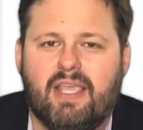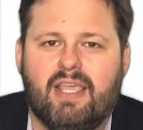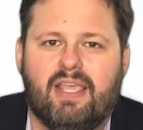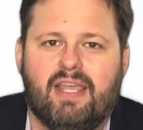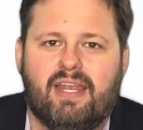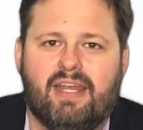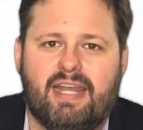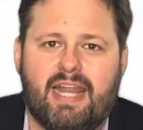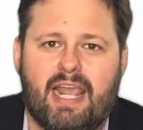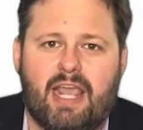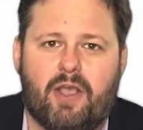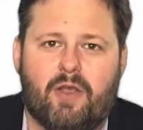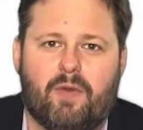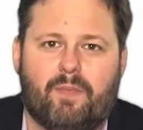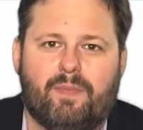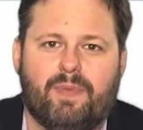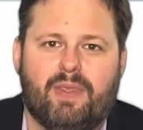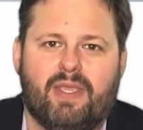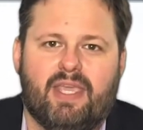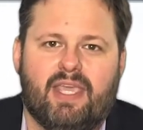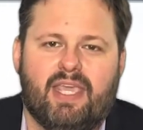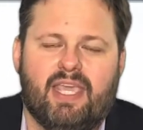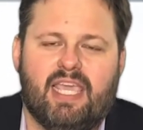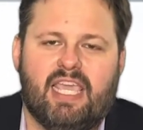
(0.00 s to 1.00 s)
Now,
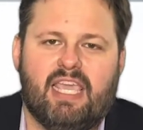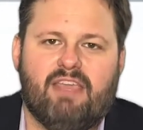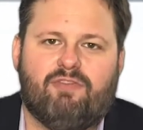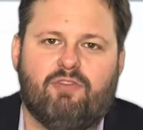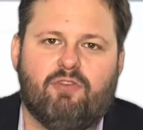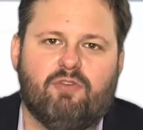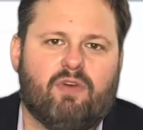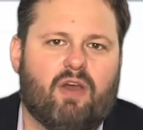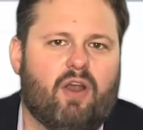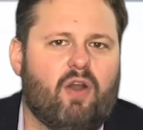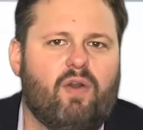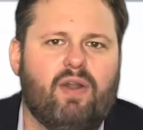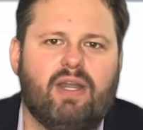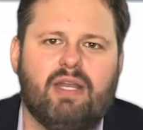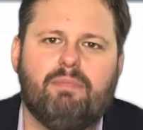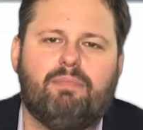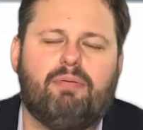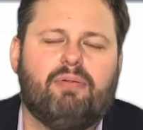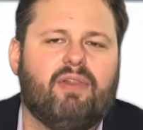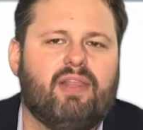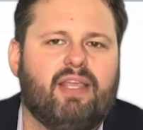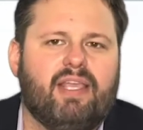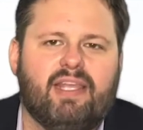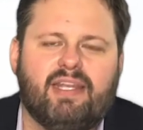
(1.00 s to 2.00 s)
if you've already
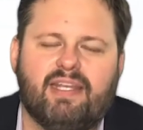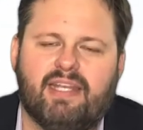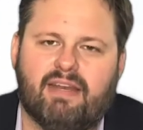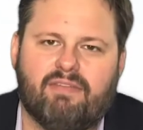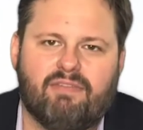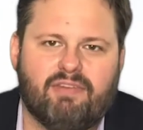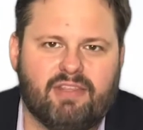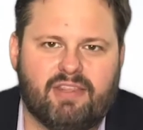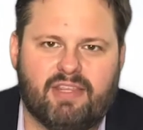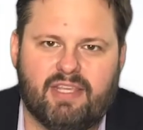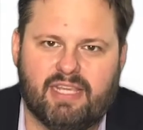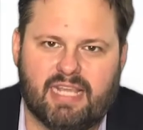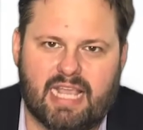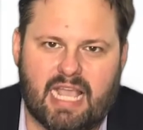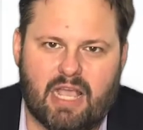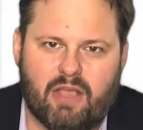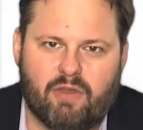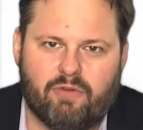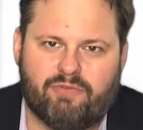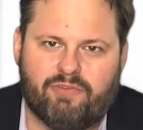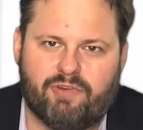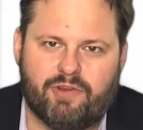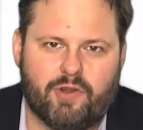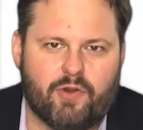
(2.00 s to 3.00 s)
planned everything
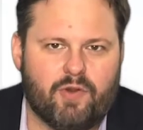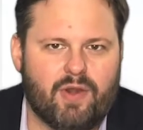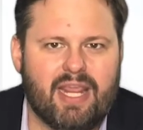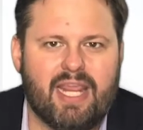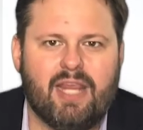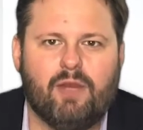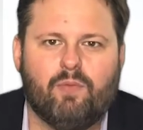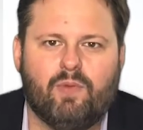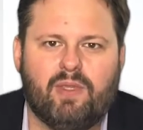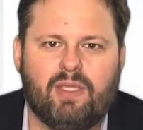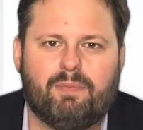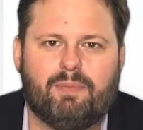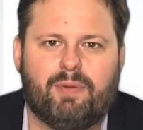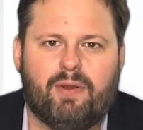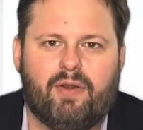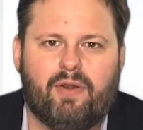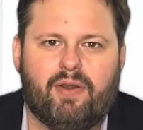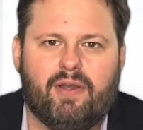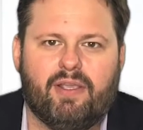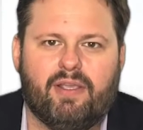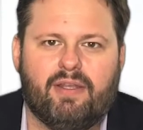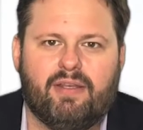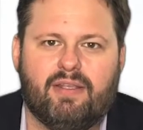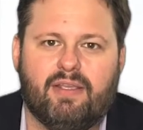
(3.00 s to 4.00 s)
out for your 8-week
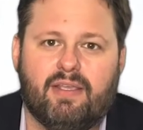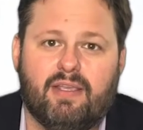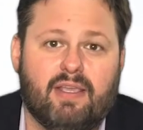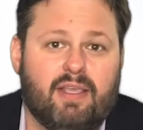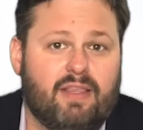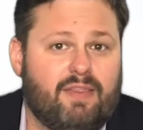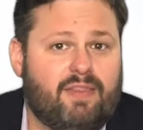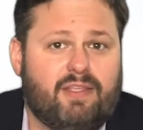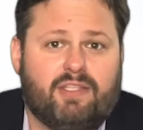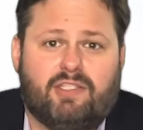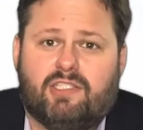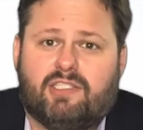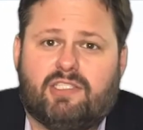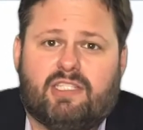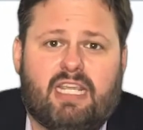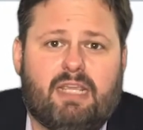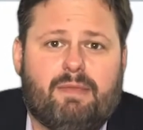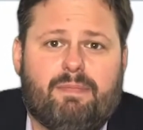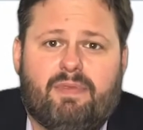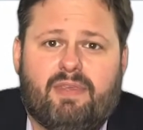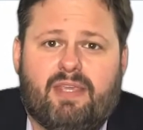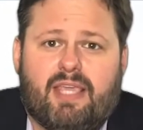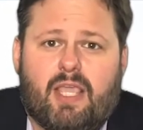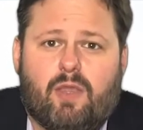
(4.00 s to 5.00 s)
period, then just
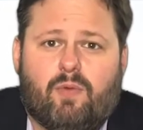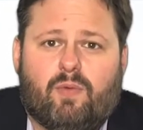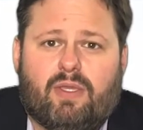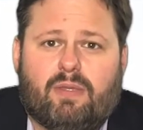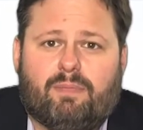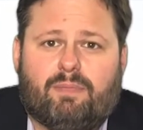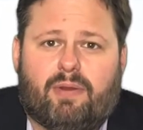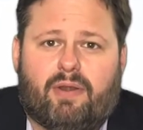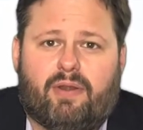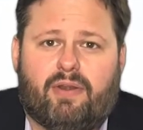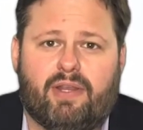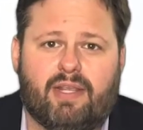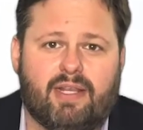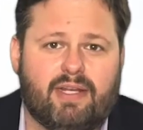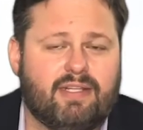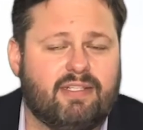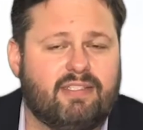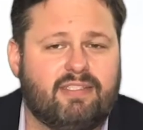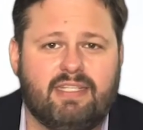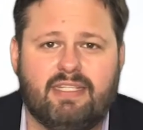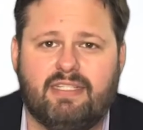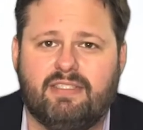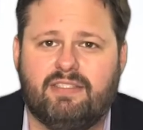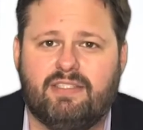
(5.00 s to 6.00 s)
keep the 8-week period.
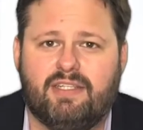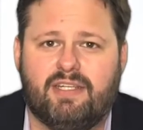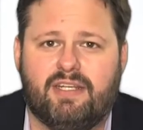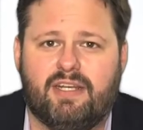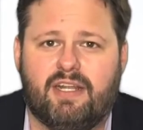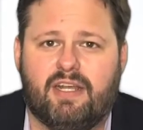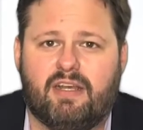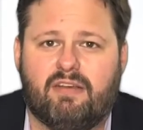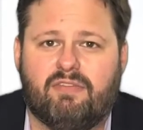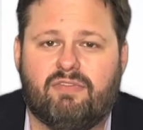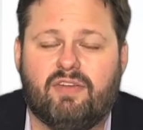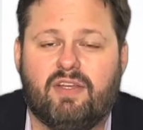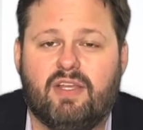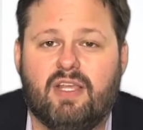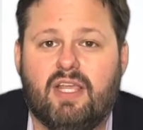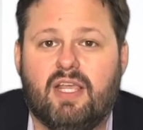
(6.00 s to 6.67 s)
It's easy enough.